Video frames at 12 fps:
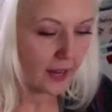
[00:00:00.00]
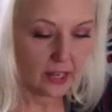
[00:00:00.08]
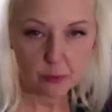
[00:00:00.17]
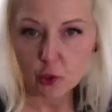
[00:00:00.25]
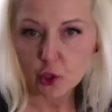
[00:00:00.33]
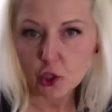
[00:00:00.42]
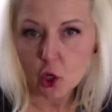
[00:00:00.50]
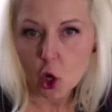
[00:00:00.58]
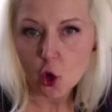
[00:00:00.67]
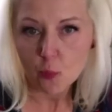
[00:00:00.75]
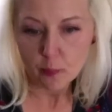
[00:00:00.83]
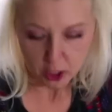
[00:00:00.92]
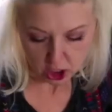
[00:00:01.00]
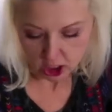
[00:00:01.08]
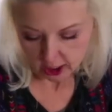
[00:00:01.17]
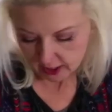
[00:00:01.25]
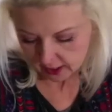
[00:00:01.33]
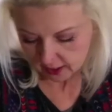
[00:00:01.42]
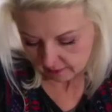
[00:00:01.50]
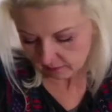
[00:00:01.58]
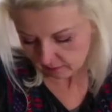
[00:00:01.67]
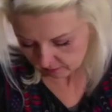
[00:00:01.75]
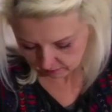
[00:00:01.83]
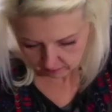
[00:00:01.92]
I'm going to open it.
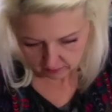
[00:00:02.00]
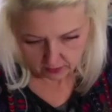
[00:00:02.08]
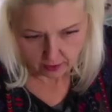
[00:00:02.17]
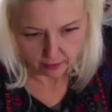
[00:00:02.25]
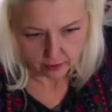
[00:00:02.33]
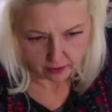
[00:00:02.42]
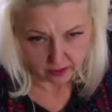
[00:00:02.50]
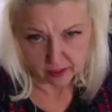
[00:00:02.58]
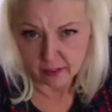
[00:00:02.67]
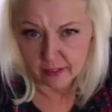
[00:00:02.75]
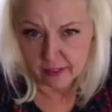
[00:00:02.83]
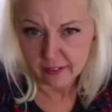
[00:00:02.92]
Oh, hold on.